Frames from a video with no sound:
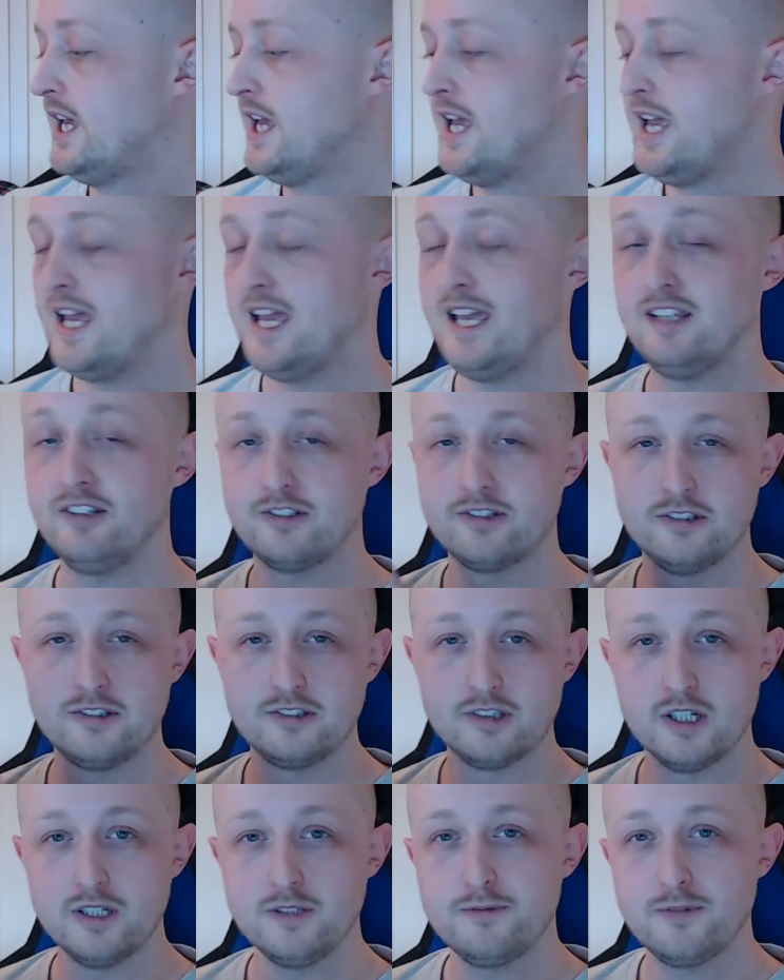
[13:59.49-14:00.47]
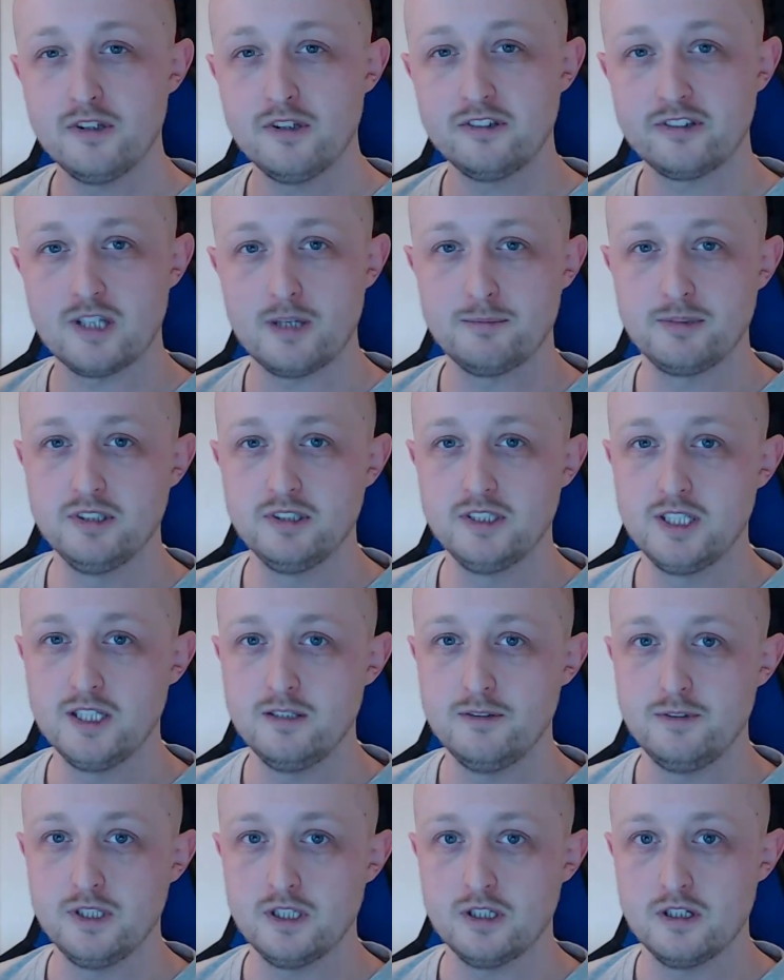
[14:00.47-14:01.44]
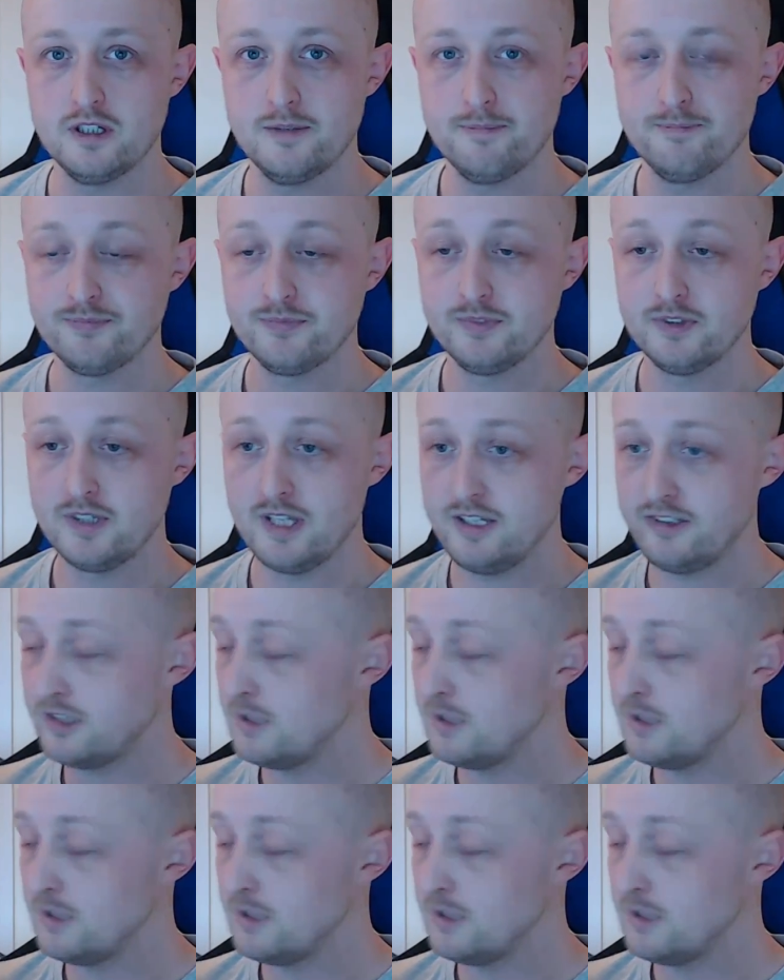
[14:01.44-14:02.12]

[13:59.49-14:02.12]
It's designed for the Samsung Gear VR. They sent